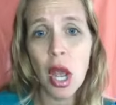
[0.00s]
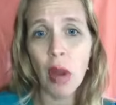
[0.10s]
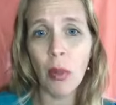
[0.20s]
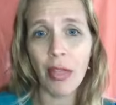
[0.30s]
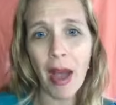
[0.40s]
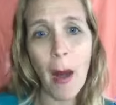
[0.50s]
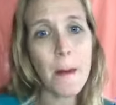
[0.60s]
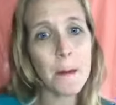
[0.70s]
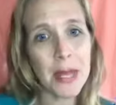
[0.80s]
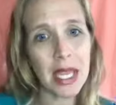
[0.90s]

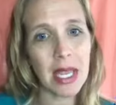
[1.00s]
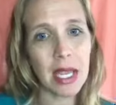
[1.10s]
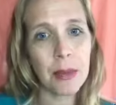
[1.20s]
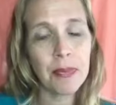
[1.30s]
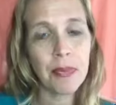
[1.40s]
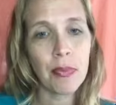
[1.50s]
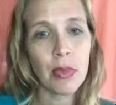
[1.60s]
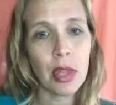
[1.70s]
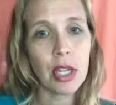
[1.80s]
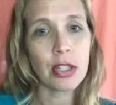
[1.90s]
without being
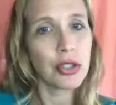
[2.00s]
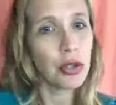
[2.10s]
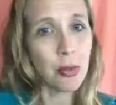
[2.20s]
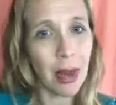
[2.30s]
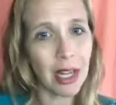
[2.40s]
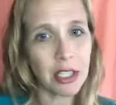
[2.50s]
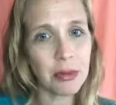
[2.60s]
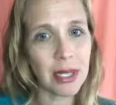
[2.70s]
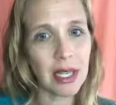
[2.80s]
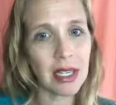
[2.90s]
too much,
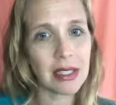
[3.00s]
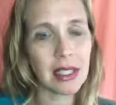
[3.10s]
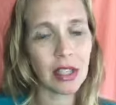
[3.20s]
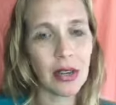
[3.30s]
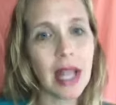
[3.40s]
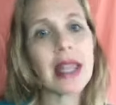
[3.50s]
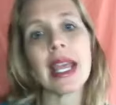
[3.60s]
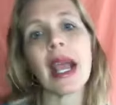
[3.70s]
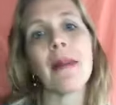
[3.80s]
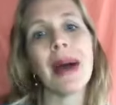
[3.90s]
because the great
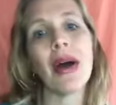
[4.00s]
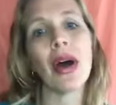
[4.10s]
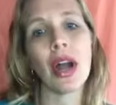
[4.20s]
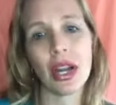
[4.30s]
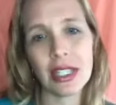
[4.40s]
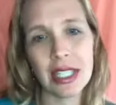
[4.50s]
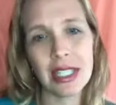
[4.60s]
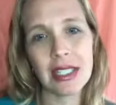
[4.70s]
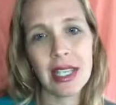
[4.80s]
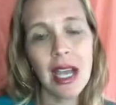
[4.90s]
thing about ours
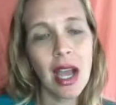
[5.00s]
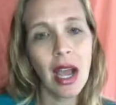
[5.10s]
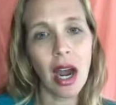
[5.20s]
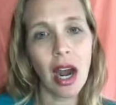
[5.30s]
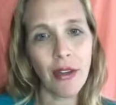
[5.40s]
is our